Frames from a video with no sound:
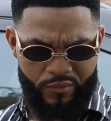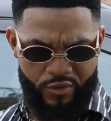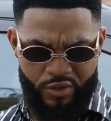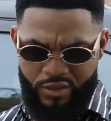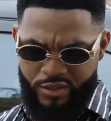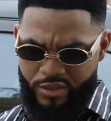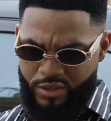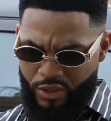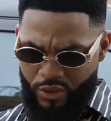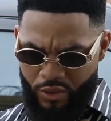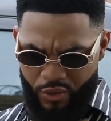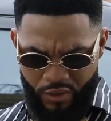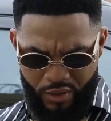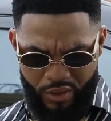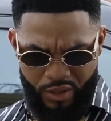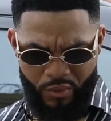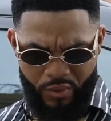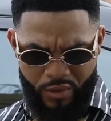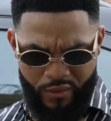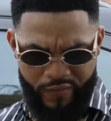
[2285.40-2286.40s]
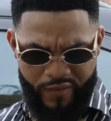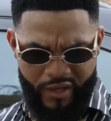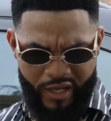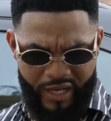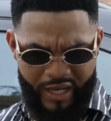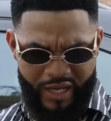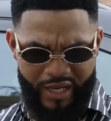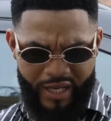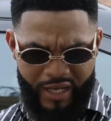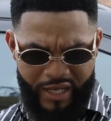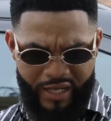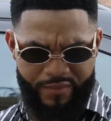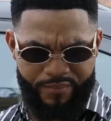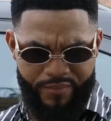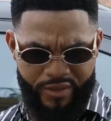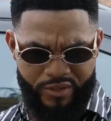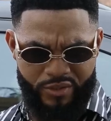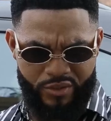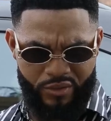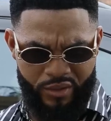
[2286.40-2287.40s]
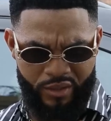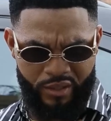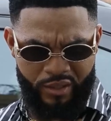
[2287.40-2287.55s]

She's the only one that can lead me to